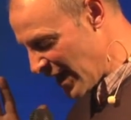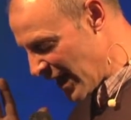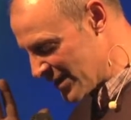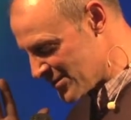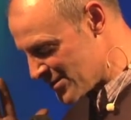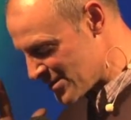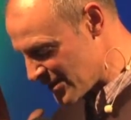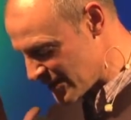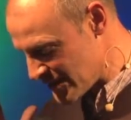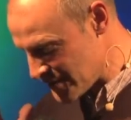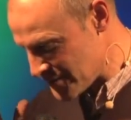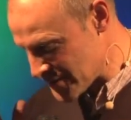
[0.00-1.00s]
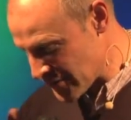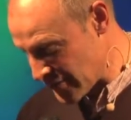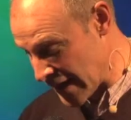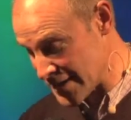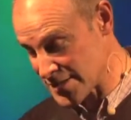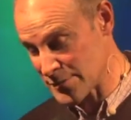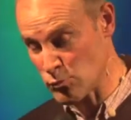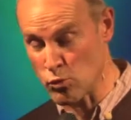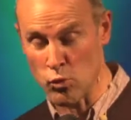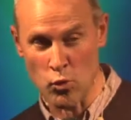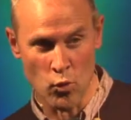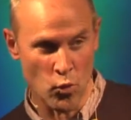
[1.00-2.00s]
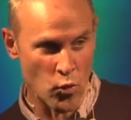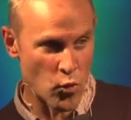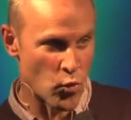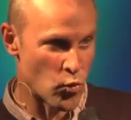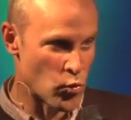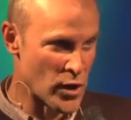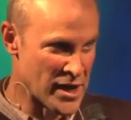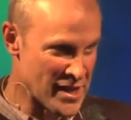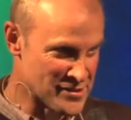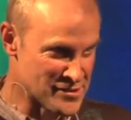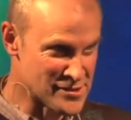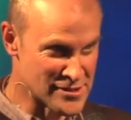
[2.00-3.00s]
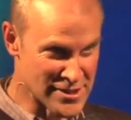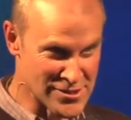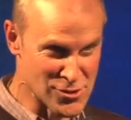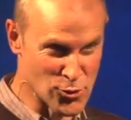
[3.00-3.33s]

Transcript: And so that's one end to this